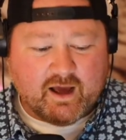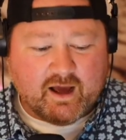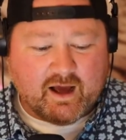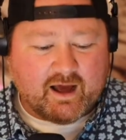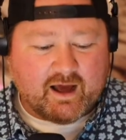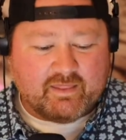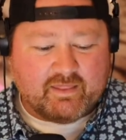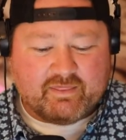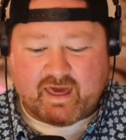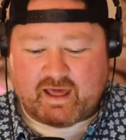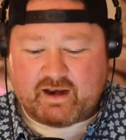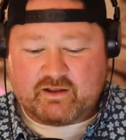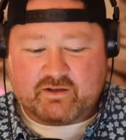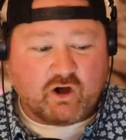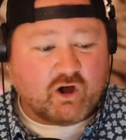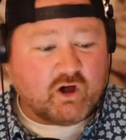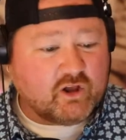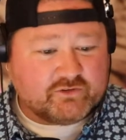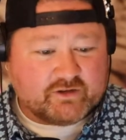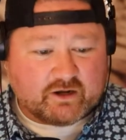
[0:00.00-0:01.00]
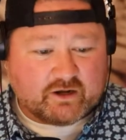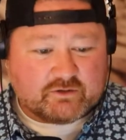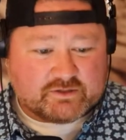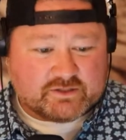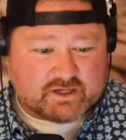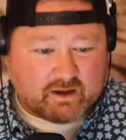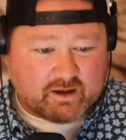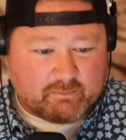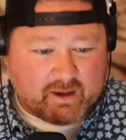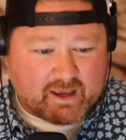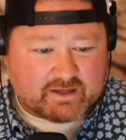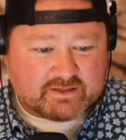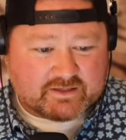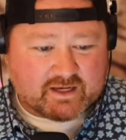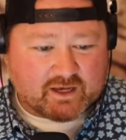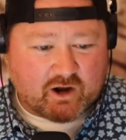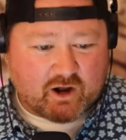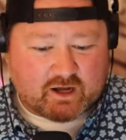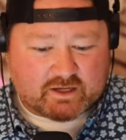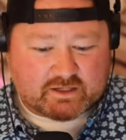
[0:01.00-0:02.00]
That all sounds amazing
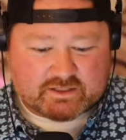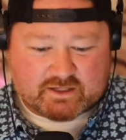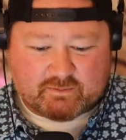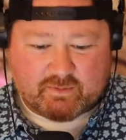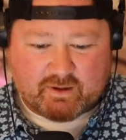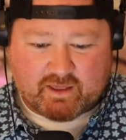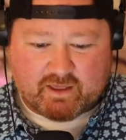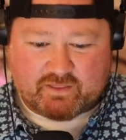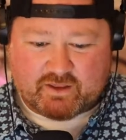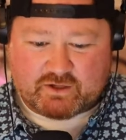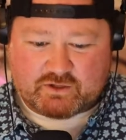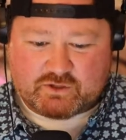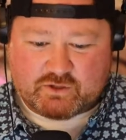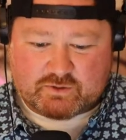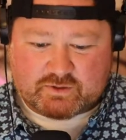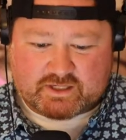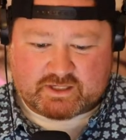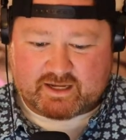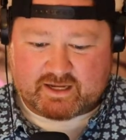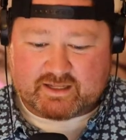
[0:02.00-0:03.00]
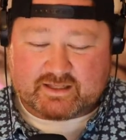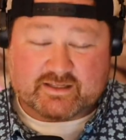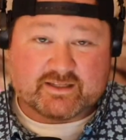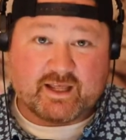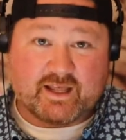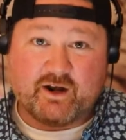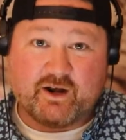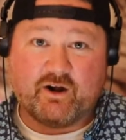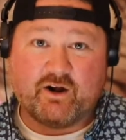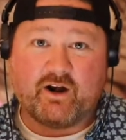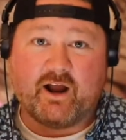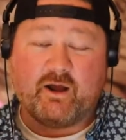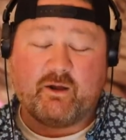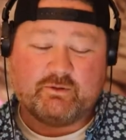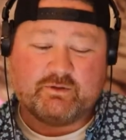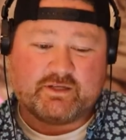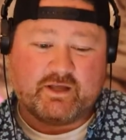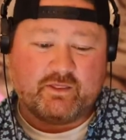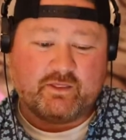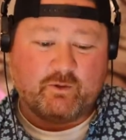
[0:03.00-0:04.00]
and awesome. And then 2 seconds later, I was
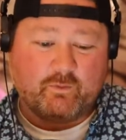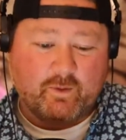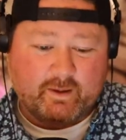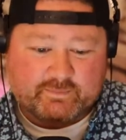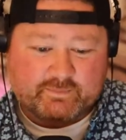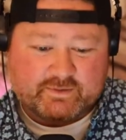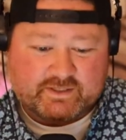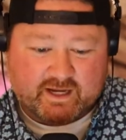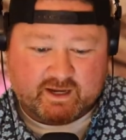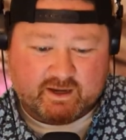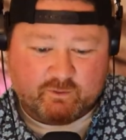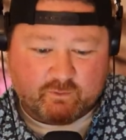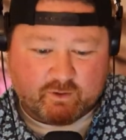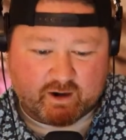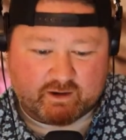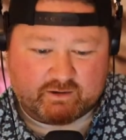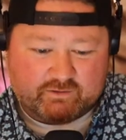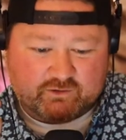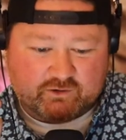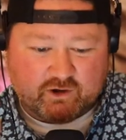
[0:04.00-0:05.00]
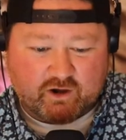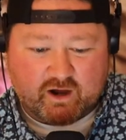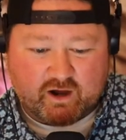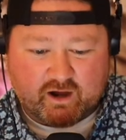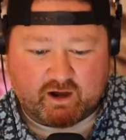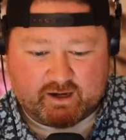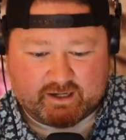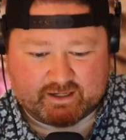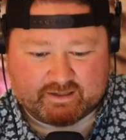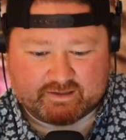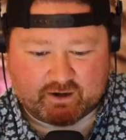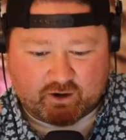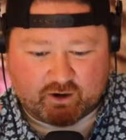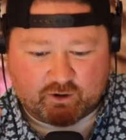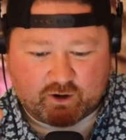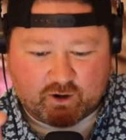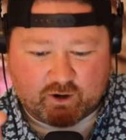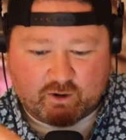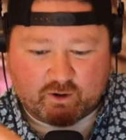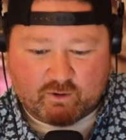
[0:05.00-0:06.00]
on the website where I saw Honey
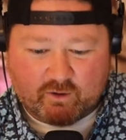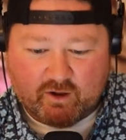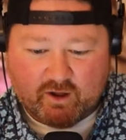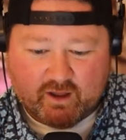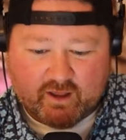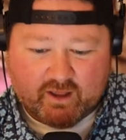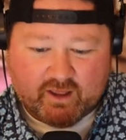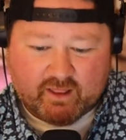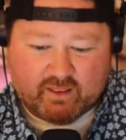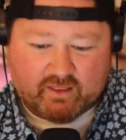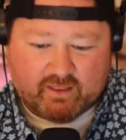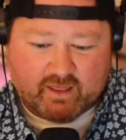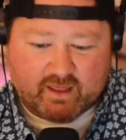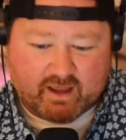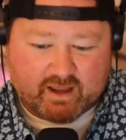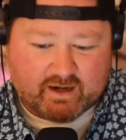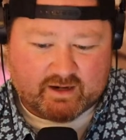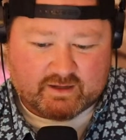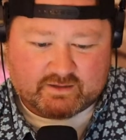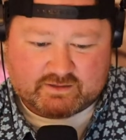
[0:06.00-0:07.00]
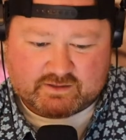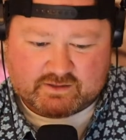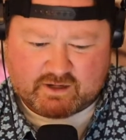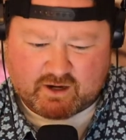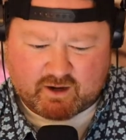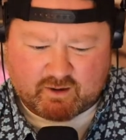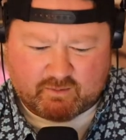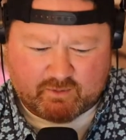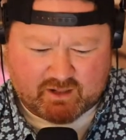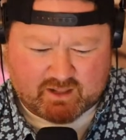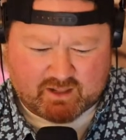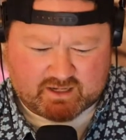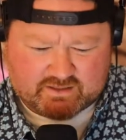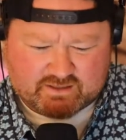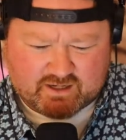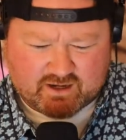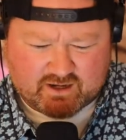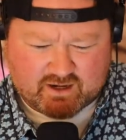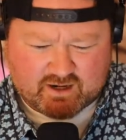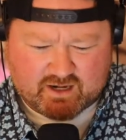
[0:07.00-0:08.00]
Darko, that is caramelized
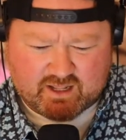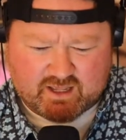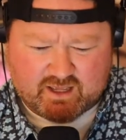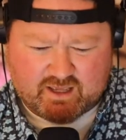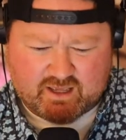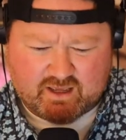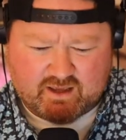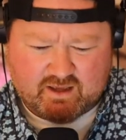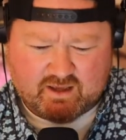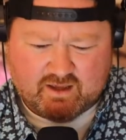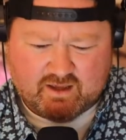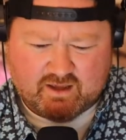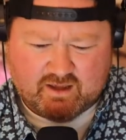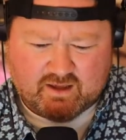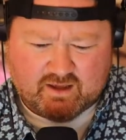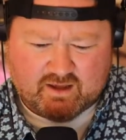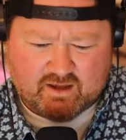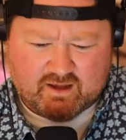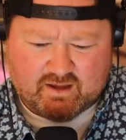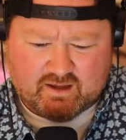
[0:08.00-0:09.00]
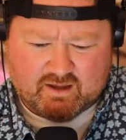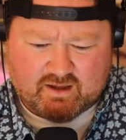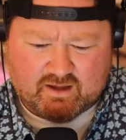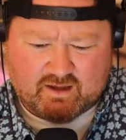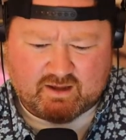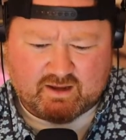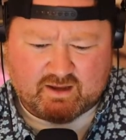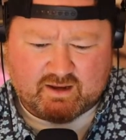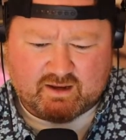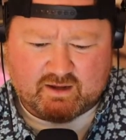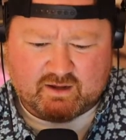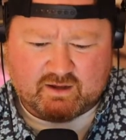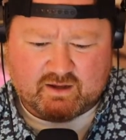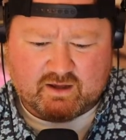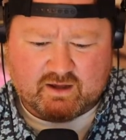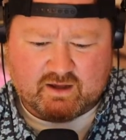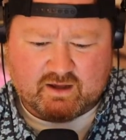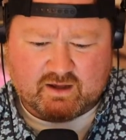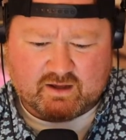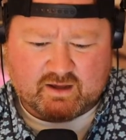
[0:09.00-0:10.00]
honey,
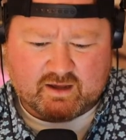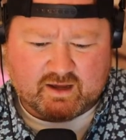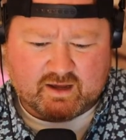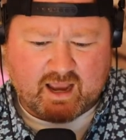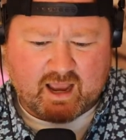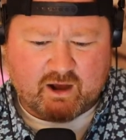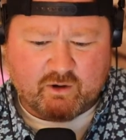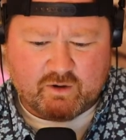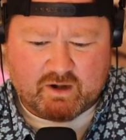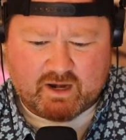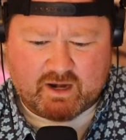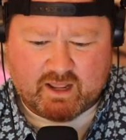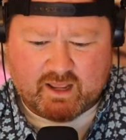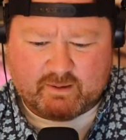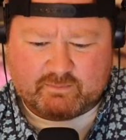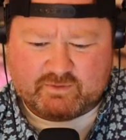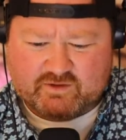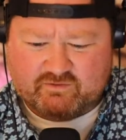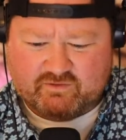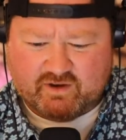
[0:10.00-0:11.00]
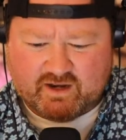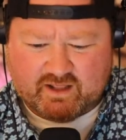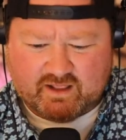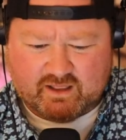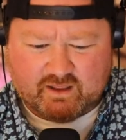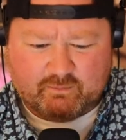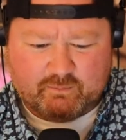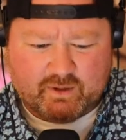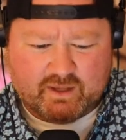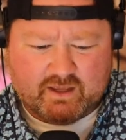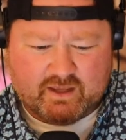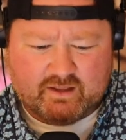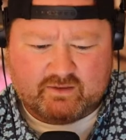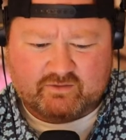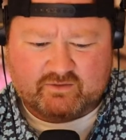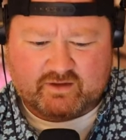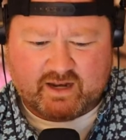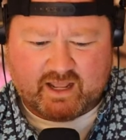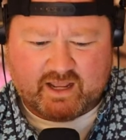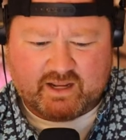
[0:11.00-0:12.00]
cacao nibs, vanilla beans,
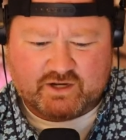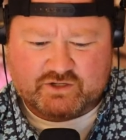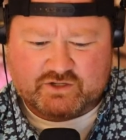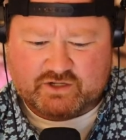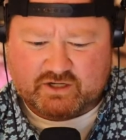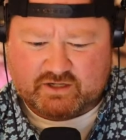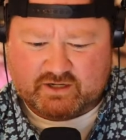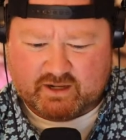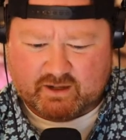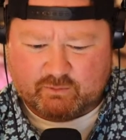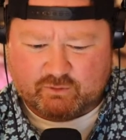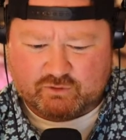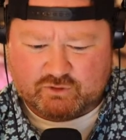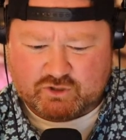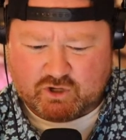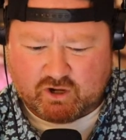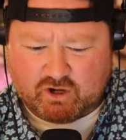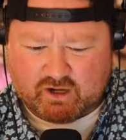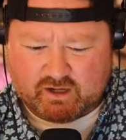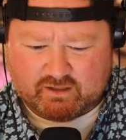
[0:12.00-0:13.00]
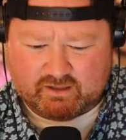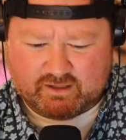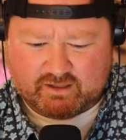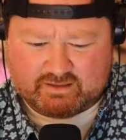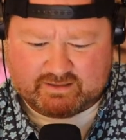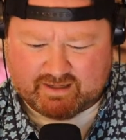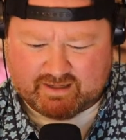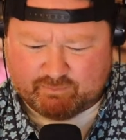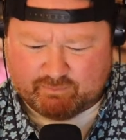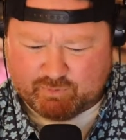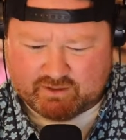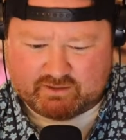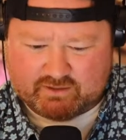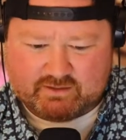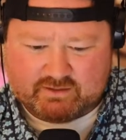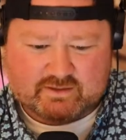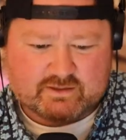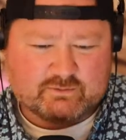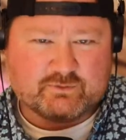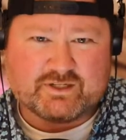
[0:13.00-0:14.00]
aged in double chocolate
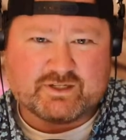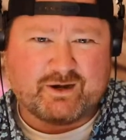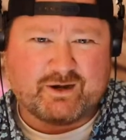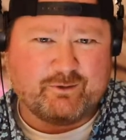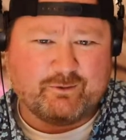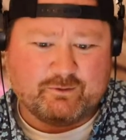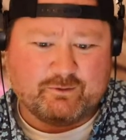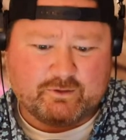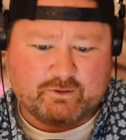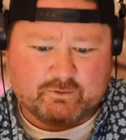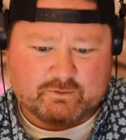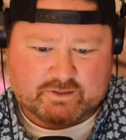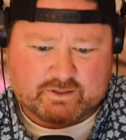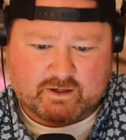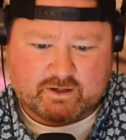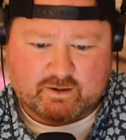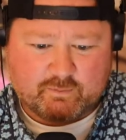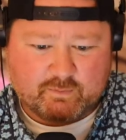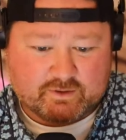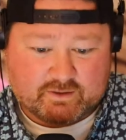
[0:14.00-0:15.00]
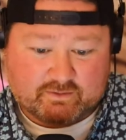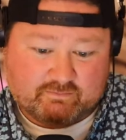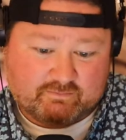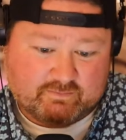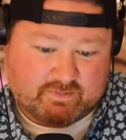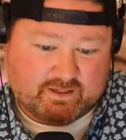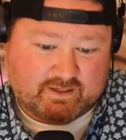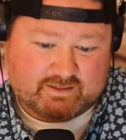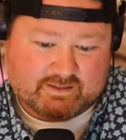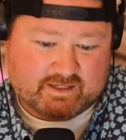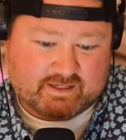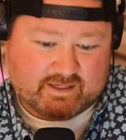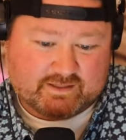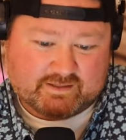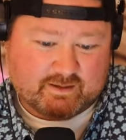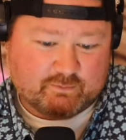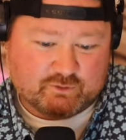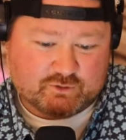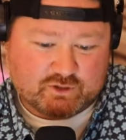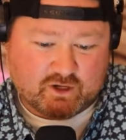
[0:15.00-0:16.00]
tippins, which I don't know what those are, but it says double
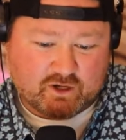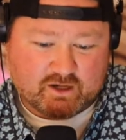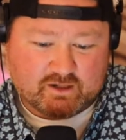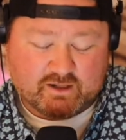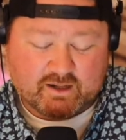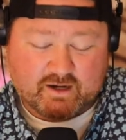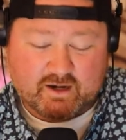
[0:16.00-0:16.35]
chocolate,